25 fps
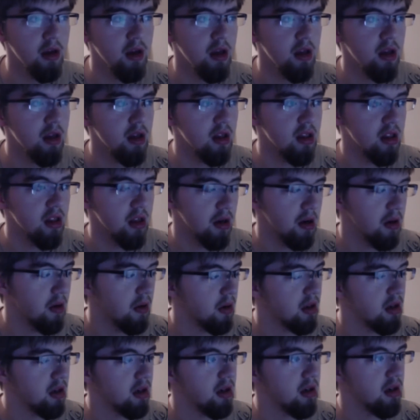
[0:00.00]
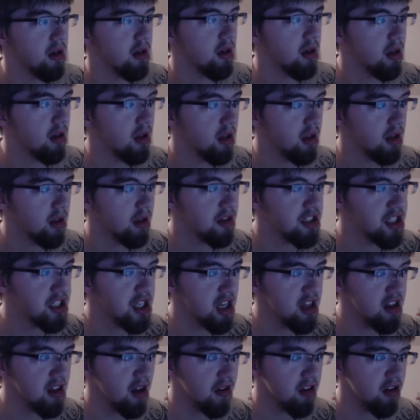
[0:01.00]
So
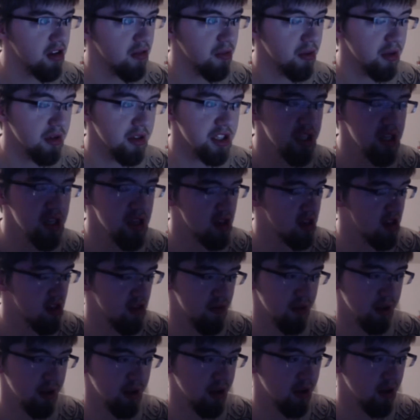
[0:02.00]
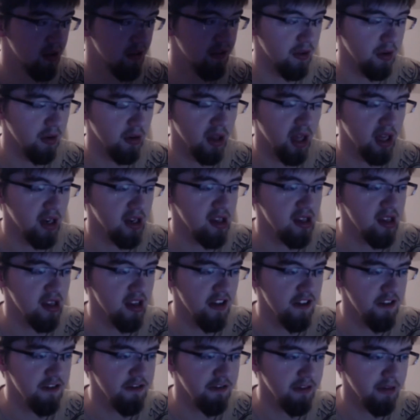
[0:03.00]
she's she's just really good for a lot of
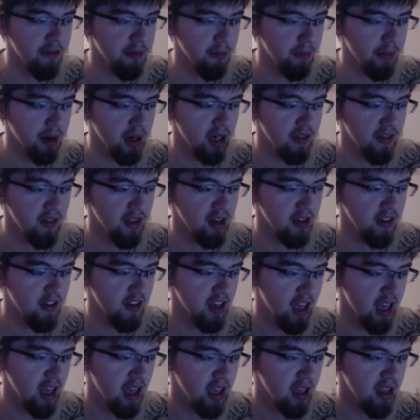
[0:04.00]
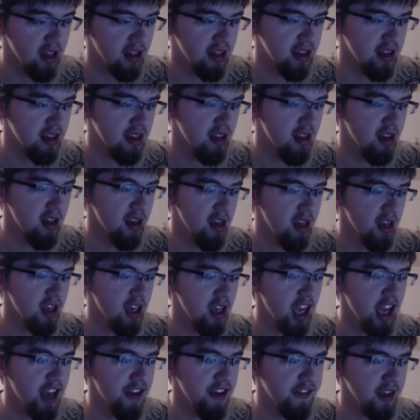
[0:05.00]
stuff. But at the end of the day, it's
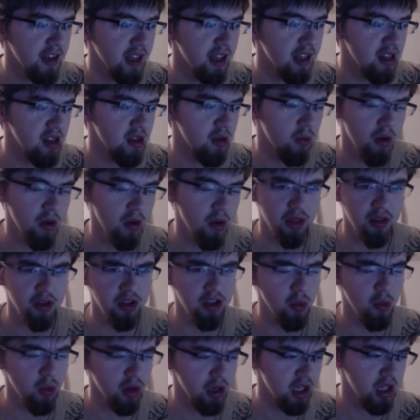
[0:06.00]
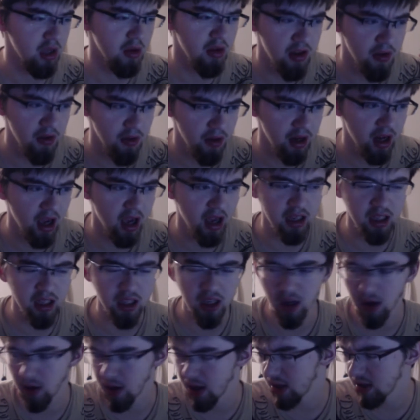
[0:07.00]
iffy as to whether you want to use her or not. You
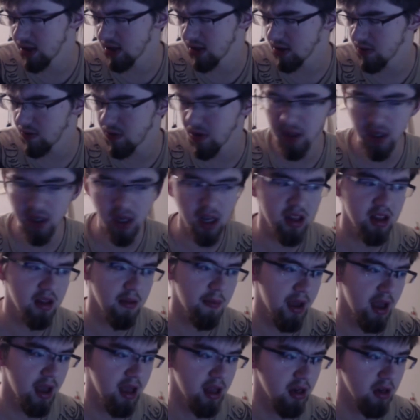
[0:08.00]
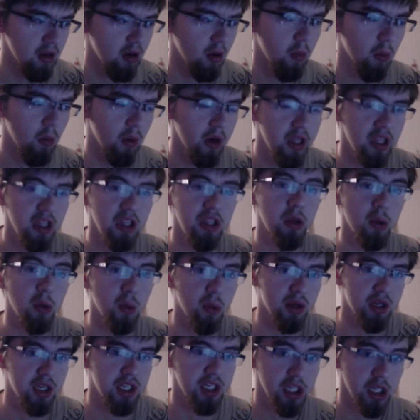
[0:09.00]
know, it really does depend on what you
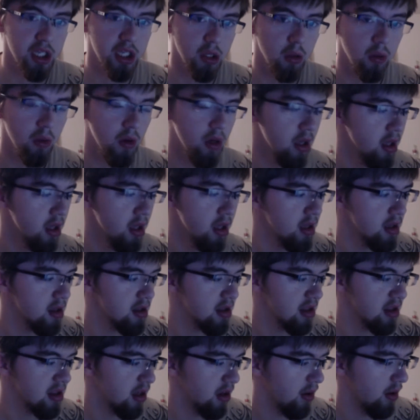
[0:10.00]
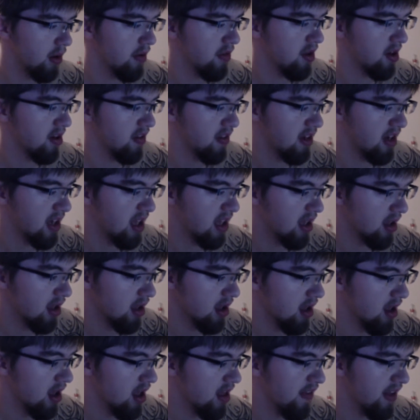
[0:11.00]
want to do. So at the end of the day,
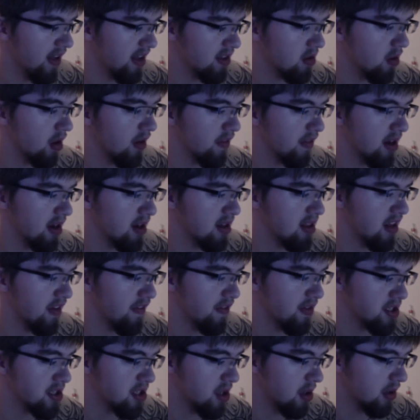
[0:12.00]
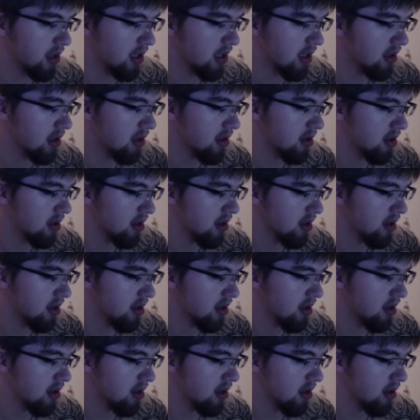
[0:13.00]
that's all I've got to say for Toki.